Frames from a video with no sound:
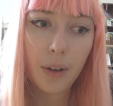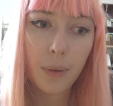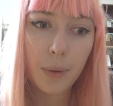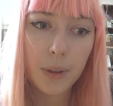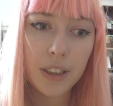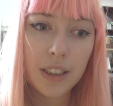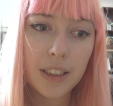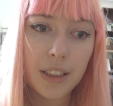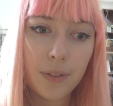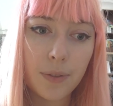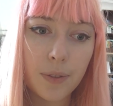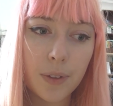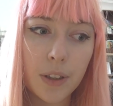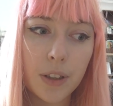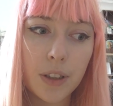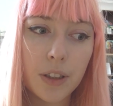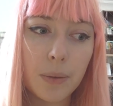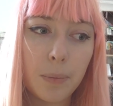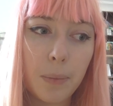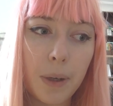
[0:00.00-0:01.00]
was
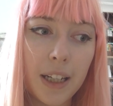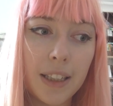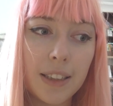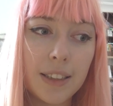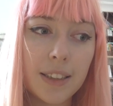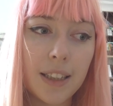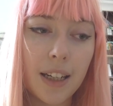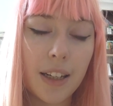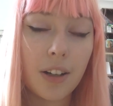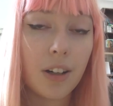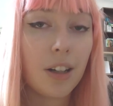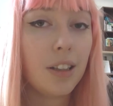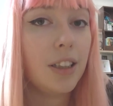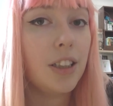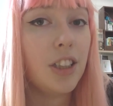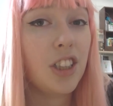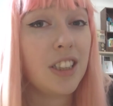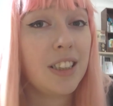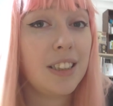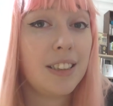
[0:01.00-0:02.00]
different to my
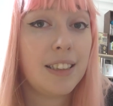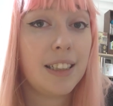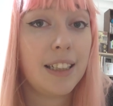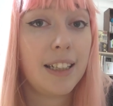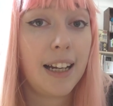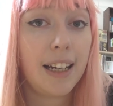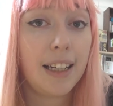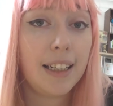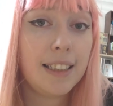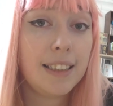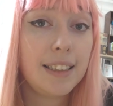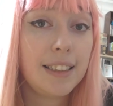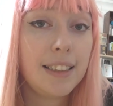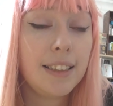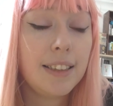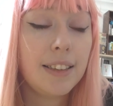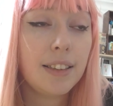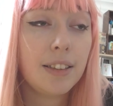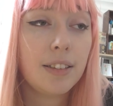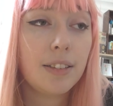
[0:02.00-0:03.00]
psychologist's
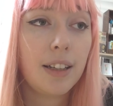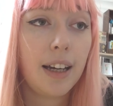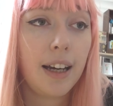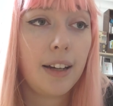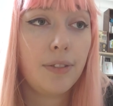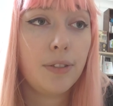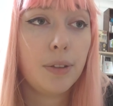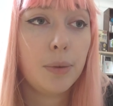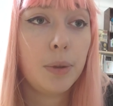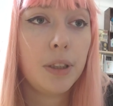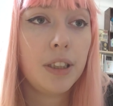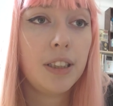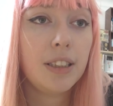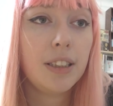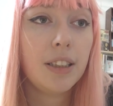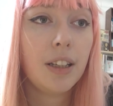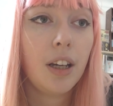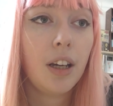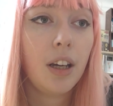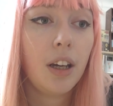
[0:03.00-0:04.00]
analysis
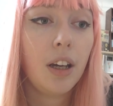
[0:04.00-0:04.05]
afterwards.